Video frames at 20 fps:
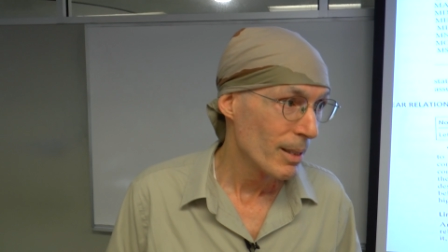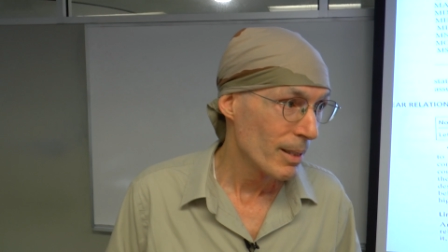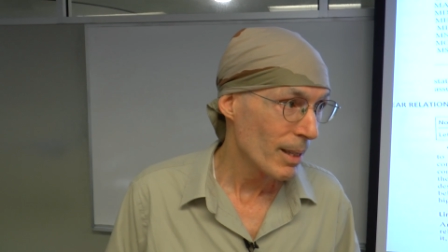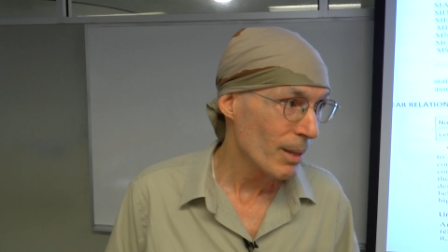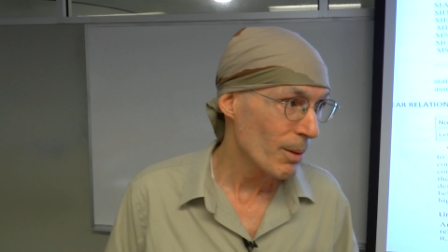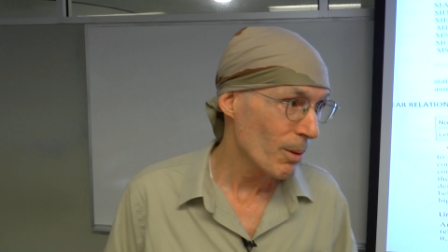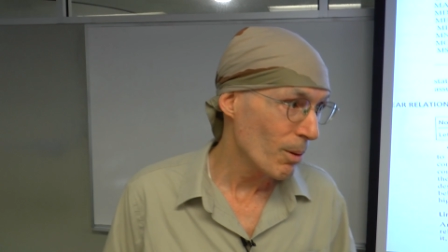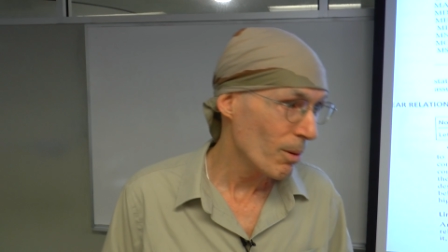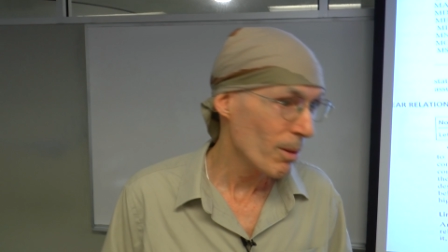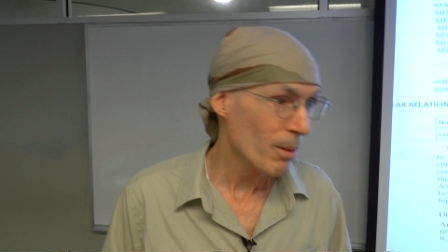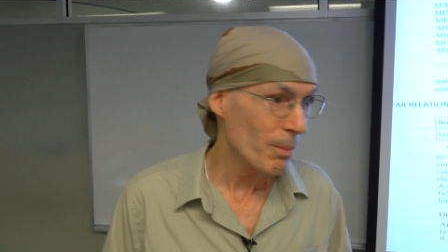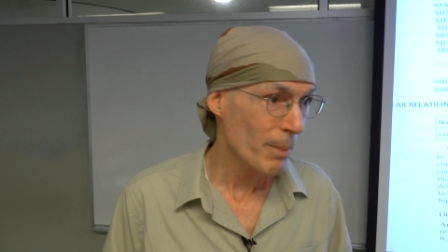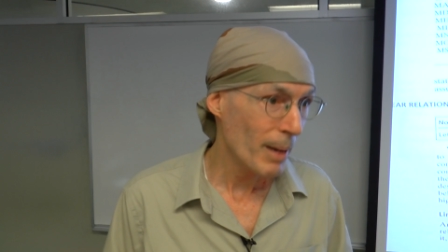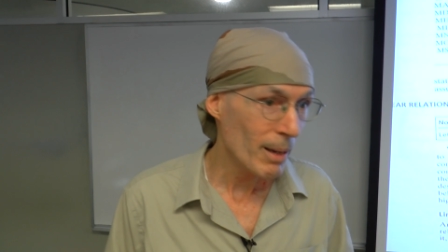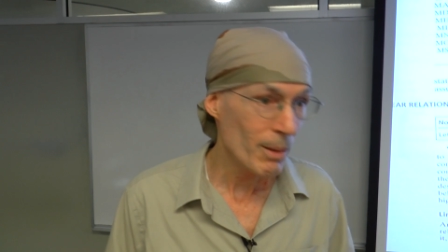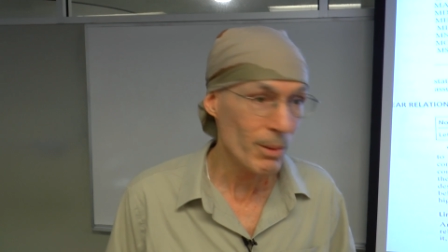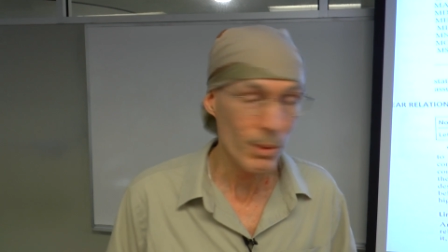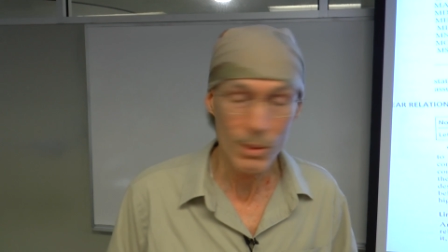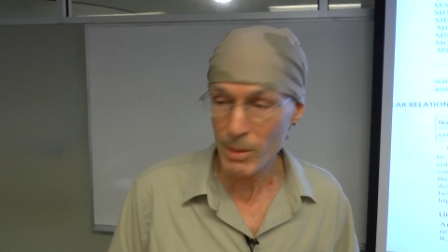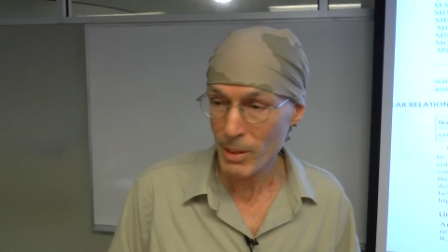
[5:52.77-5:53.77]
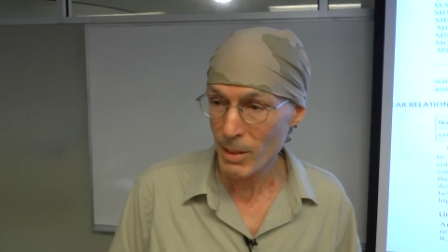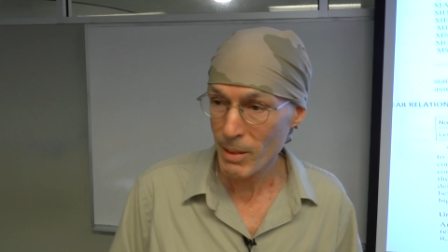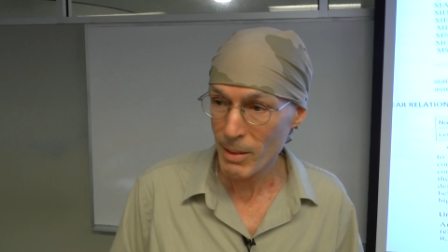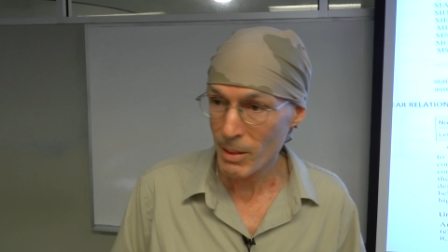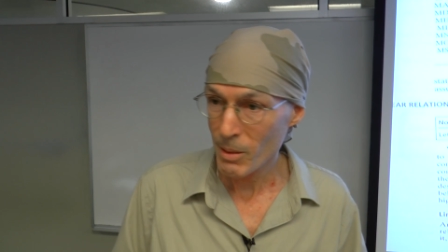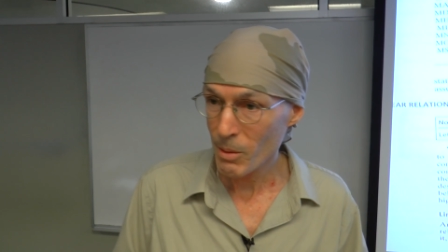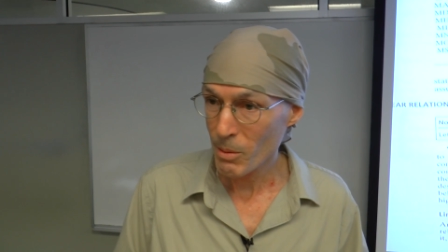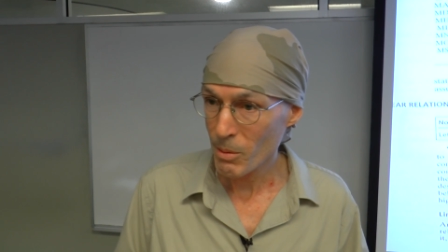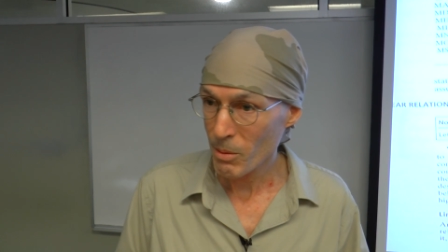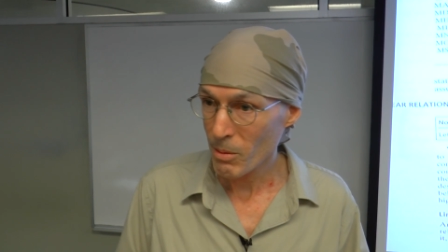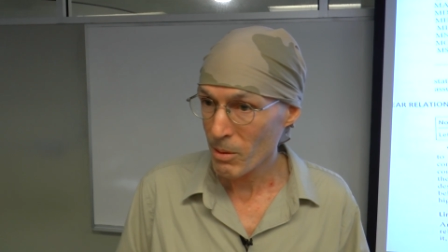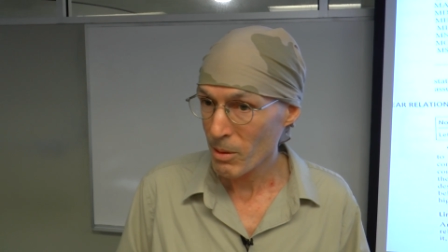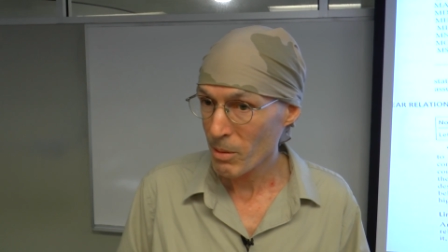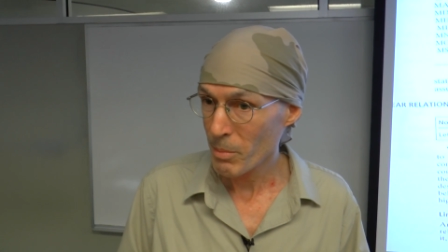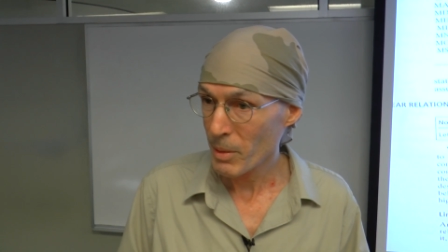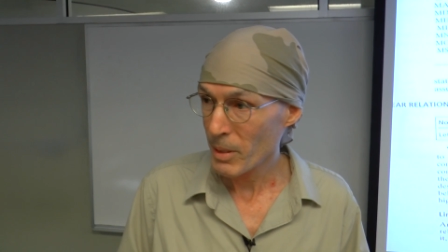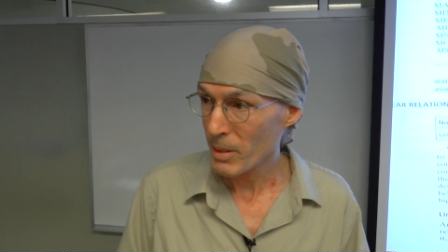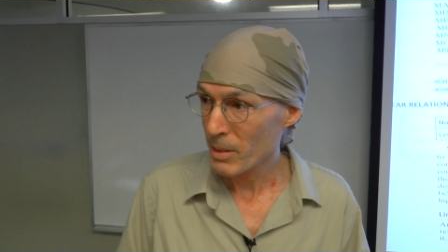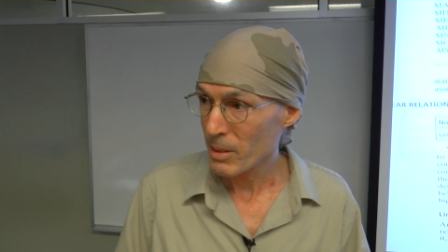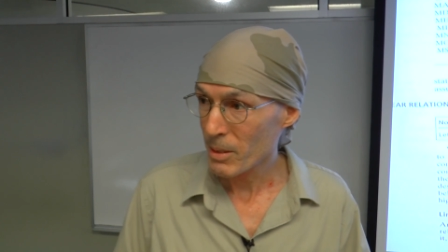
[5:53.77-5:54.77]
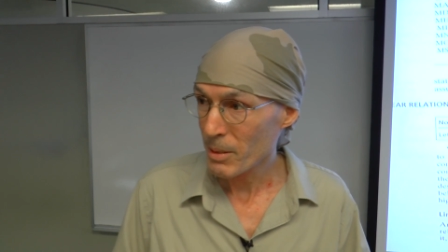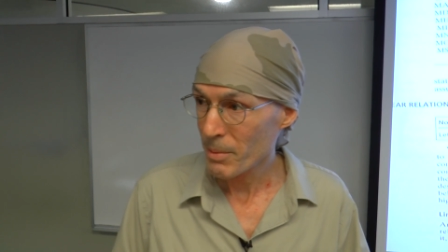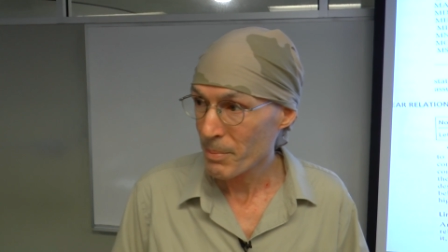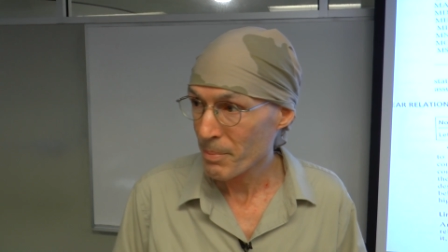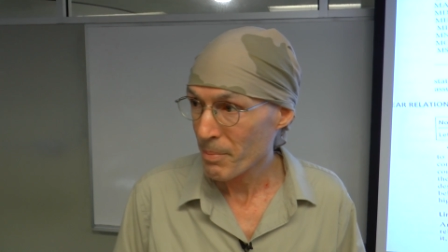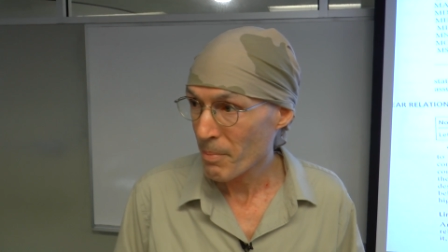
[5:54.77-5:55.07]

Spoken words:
They call them houses there, they don't call them huts.